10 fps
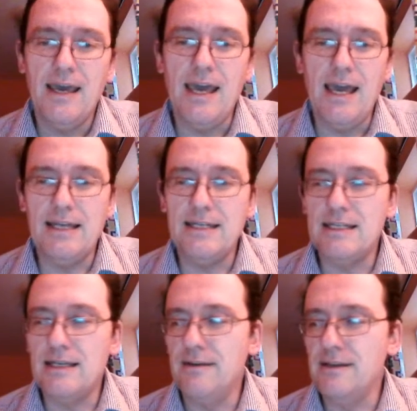and
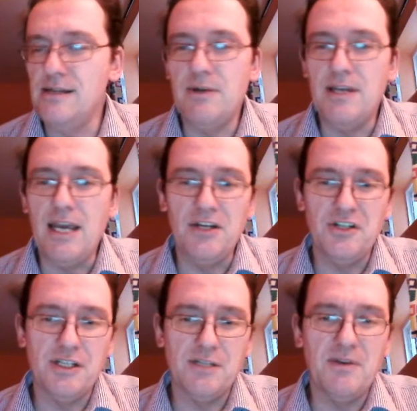these
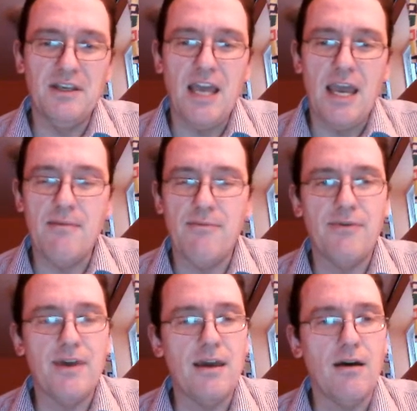limitations became
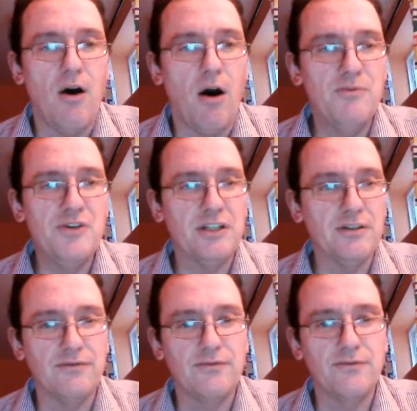the object
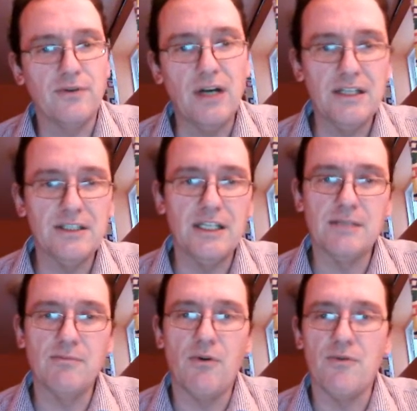of
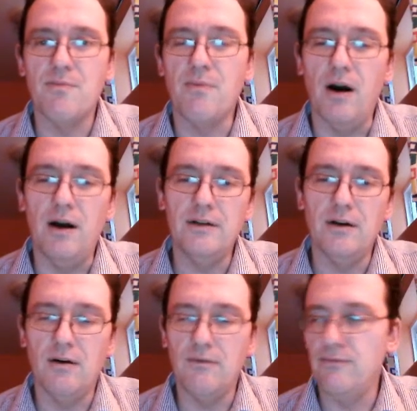criticism on the part
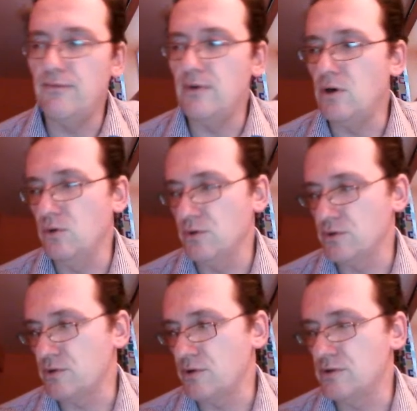of all
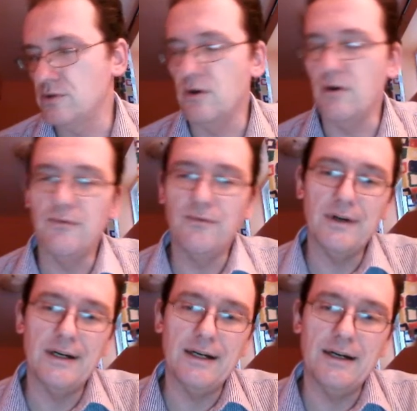sorts of
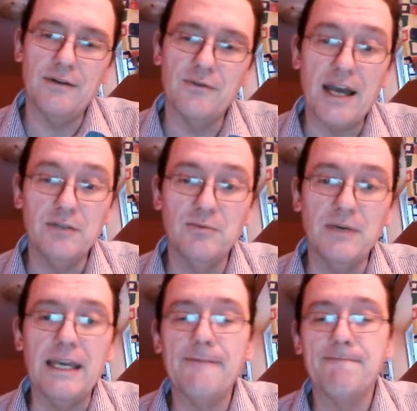
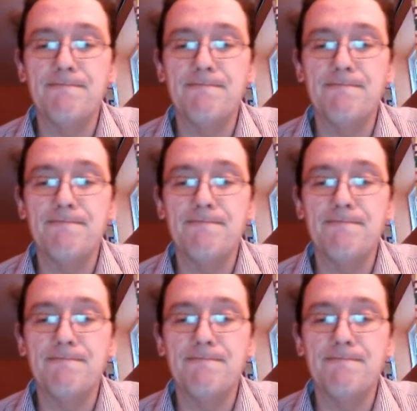right-wing